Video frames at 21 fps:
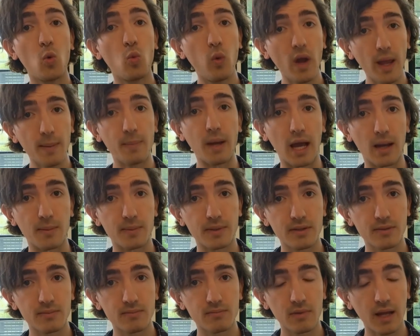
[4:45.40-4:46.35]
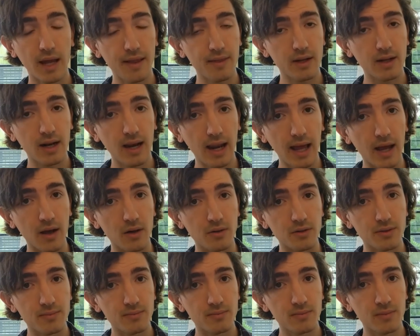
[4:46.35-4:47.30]
web apps and the cloud.
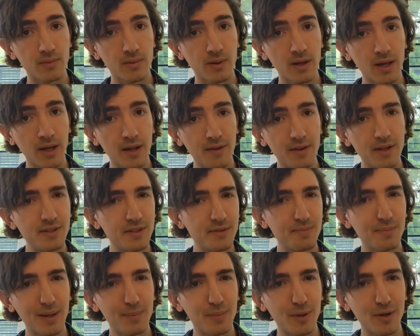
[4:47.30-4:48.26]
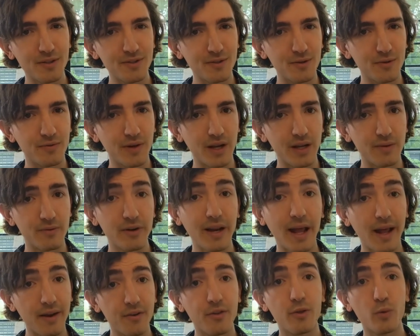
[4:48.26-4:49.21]
This is my personal favourite
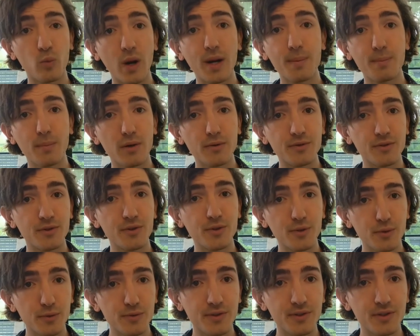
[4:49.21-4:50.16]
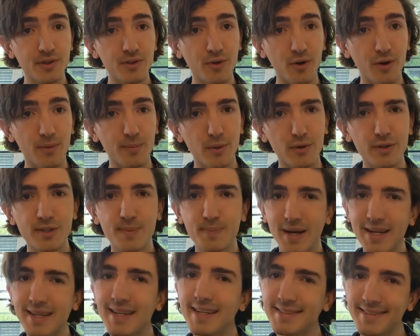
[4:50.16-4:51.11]
and the one most suited to Chromebooks,
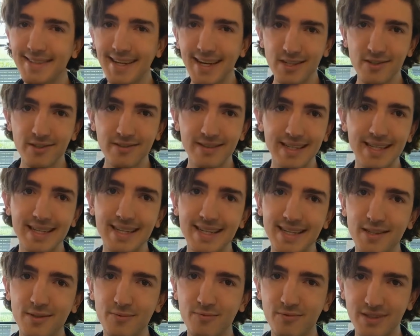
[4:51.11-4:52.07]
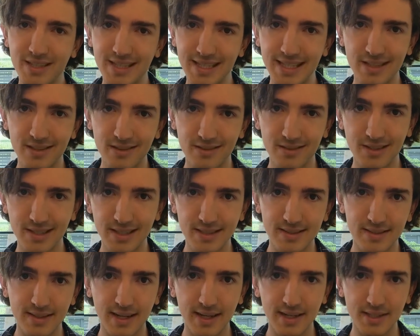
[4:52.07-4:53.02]
but it's currently in the really early
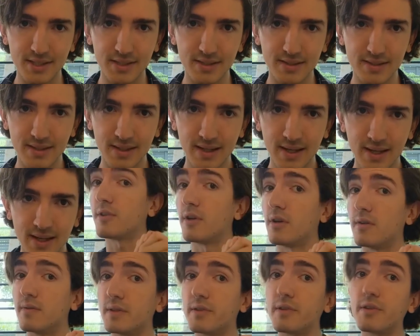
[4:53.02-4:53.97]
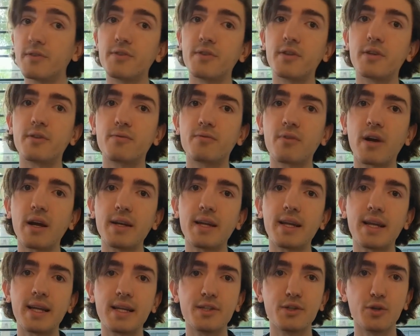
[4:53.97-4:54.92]
stages. These are services that run
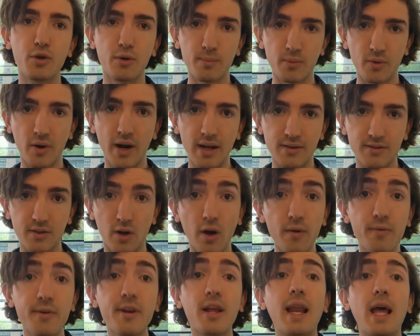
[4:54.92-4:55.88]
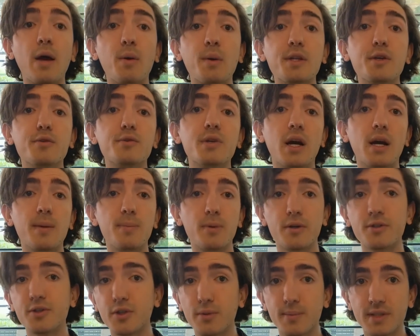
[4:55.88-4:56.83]
in your browser, often allowing you to
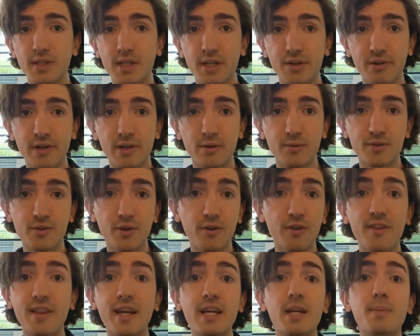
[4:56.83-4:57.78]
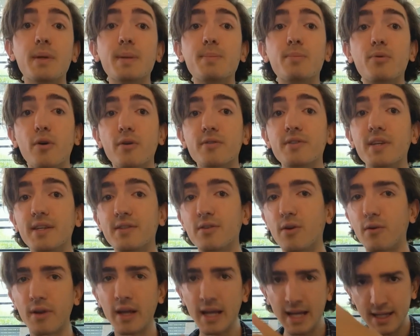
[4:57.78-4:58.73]
upload your materials so that they can be processed
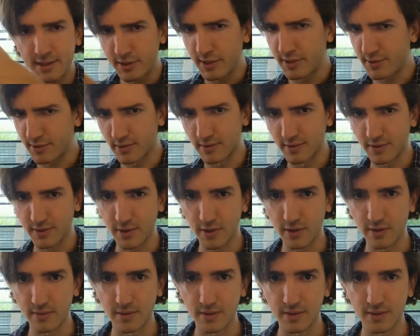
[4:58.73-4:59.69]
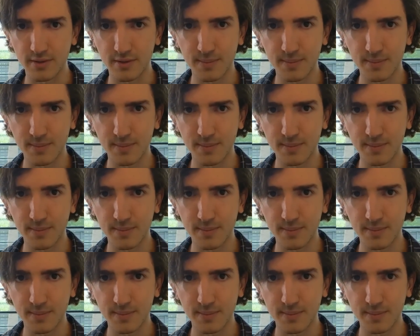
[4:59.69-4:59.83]
on distant servers.